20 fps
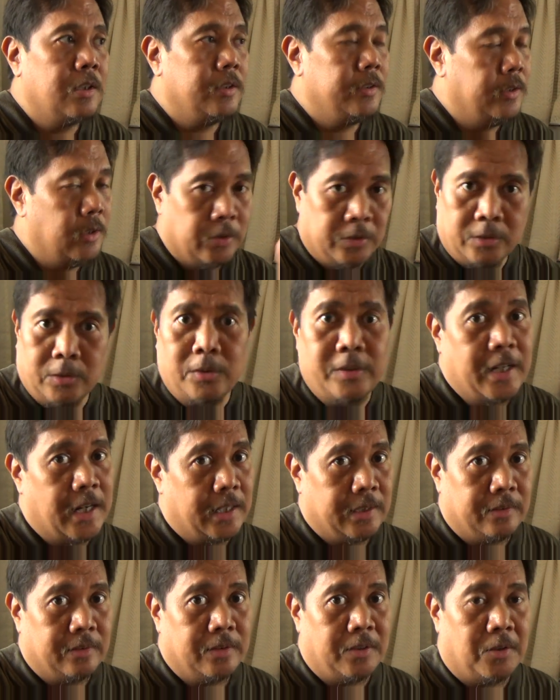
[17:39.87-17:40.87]
Don't do
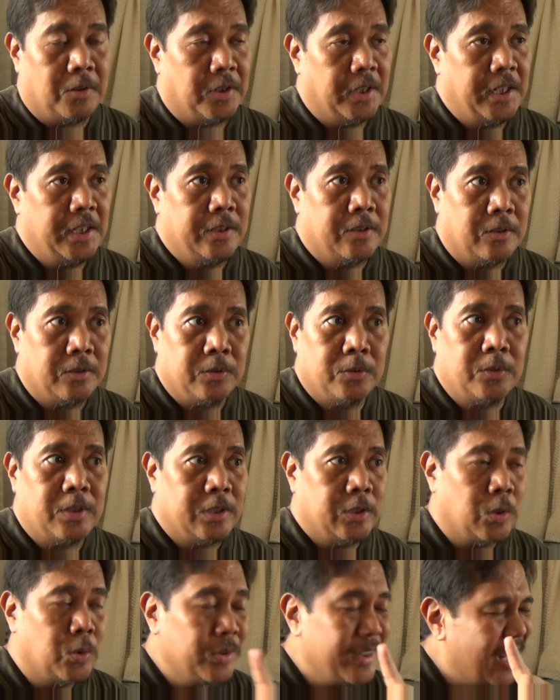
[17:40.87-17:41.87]
that. Okay, don't do
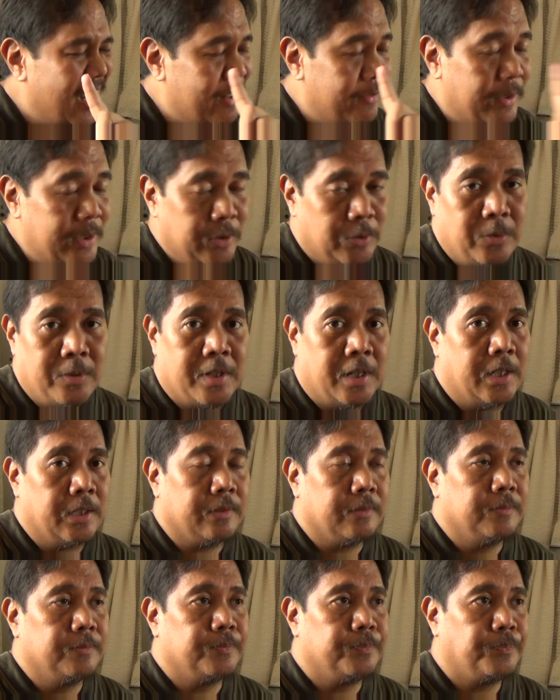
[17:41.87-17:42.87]
that. Don't ever do that.
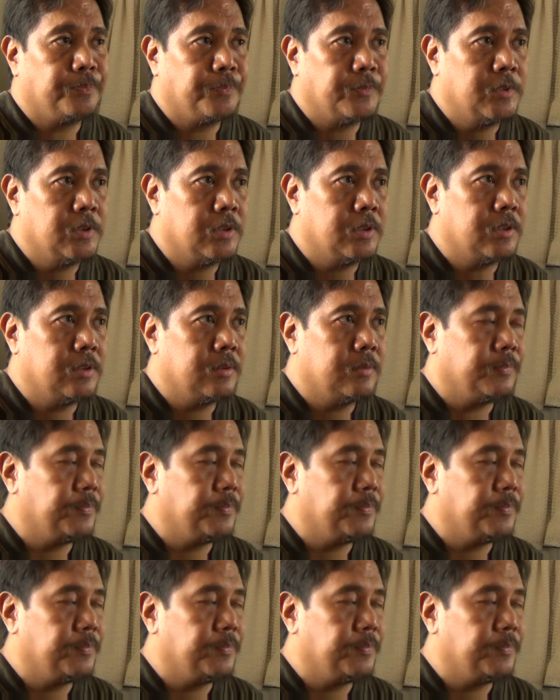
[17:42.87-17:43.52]
No.